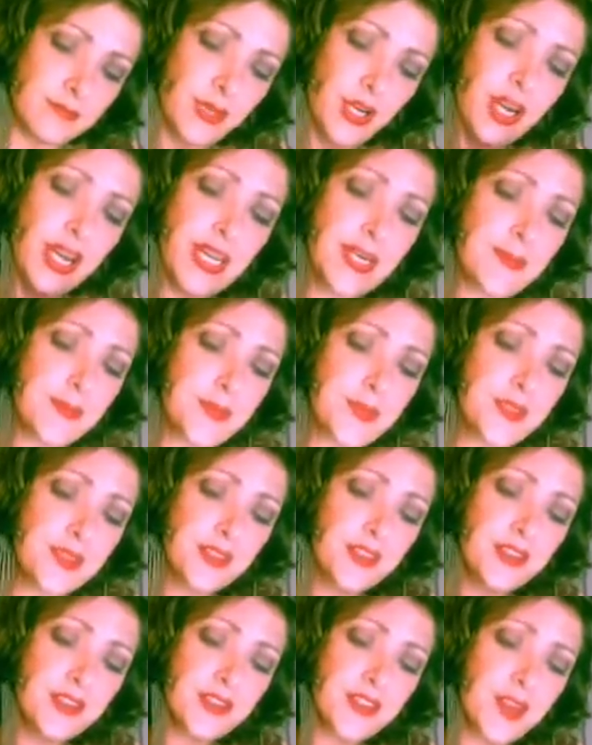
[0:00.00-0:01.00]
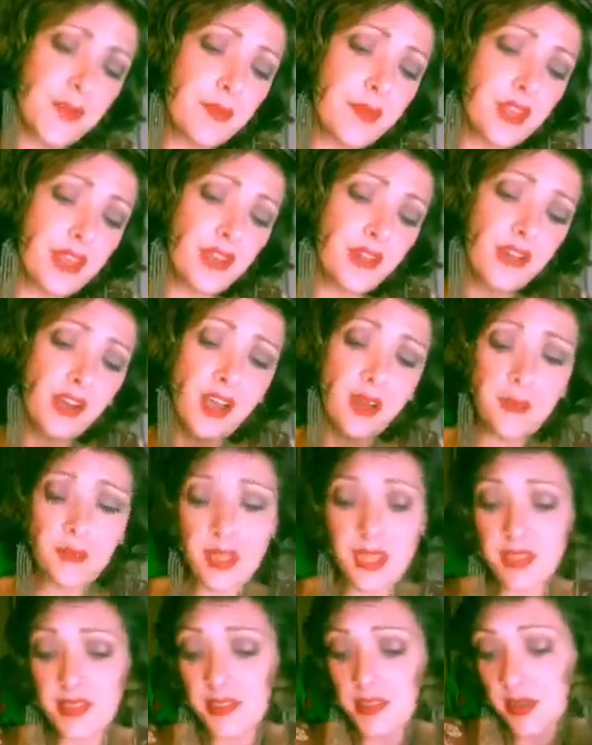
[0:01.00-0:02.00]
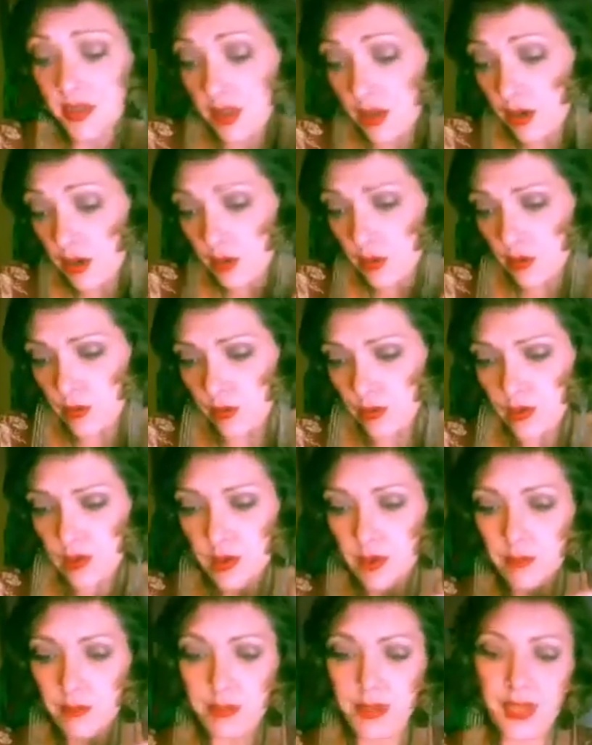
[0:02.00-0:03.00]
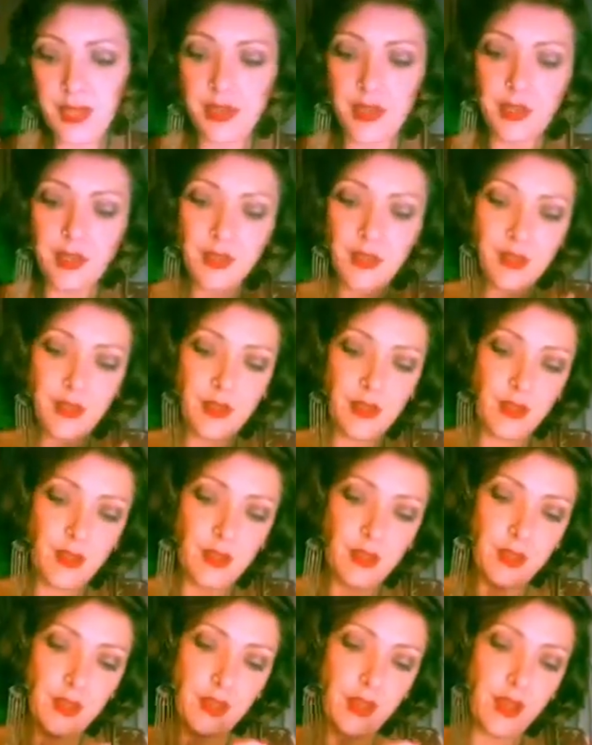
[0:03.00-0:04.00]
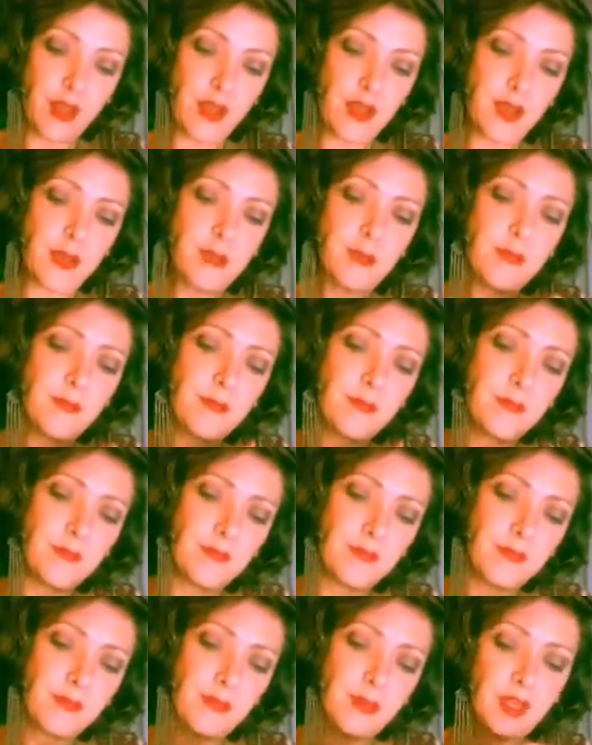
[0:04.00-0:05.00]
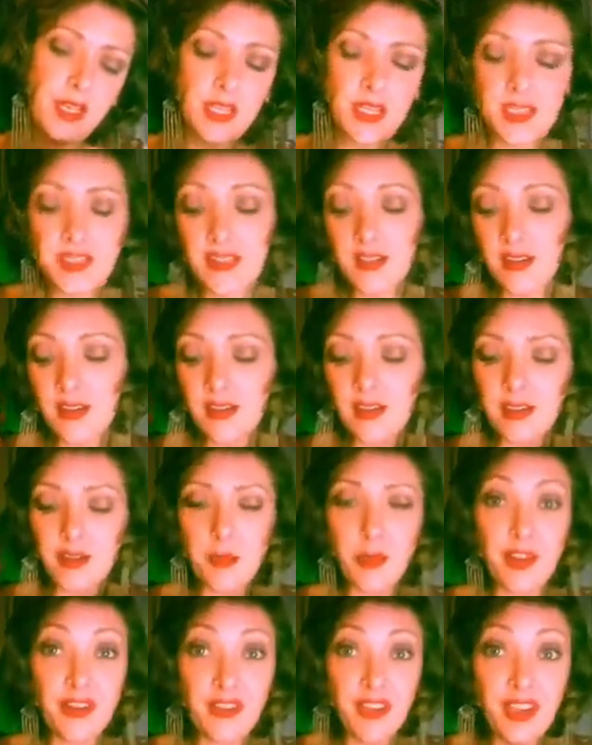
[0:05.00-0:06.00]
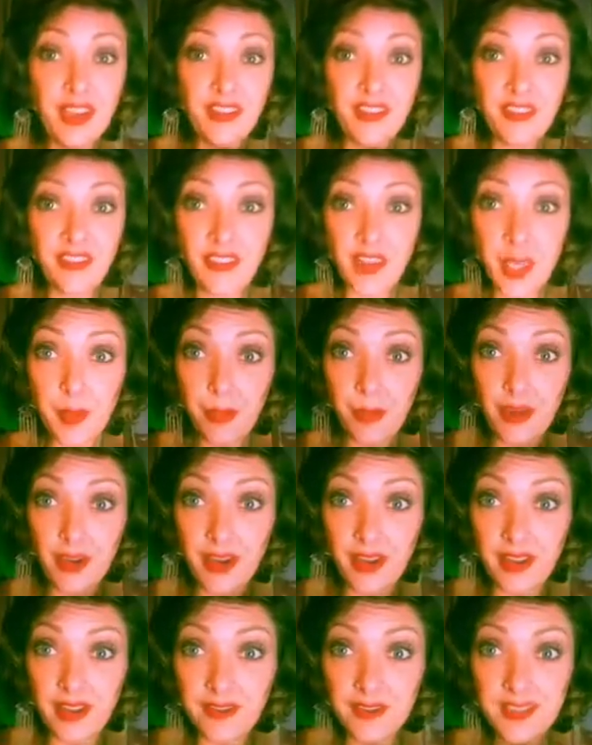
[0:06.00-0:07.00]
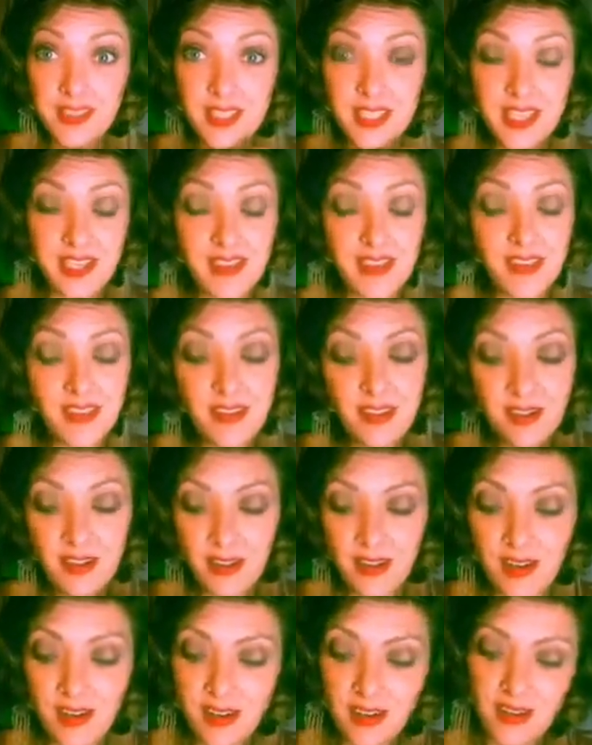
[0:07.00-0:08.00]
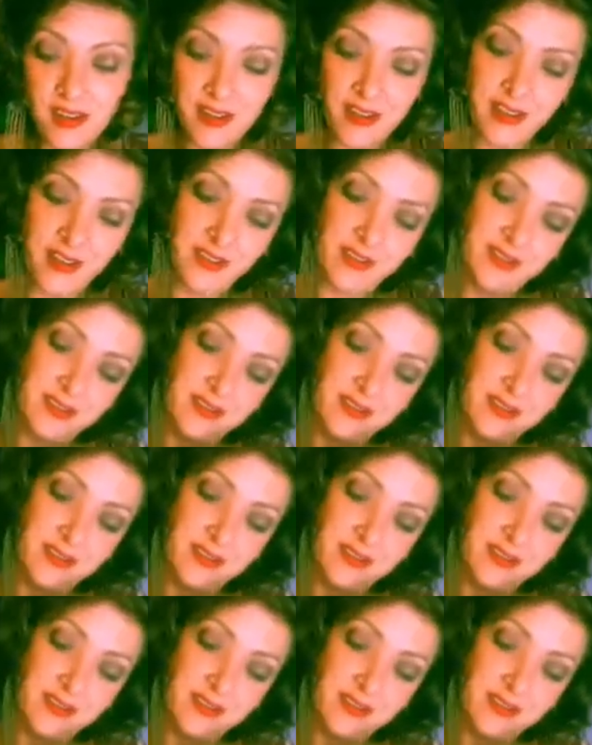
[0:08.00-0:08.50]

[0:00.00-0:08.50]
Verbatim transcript: Perhaps there's something you're not meant to know, but um, hard when you can't sleep right. Let's get another card.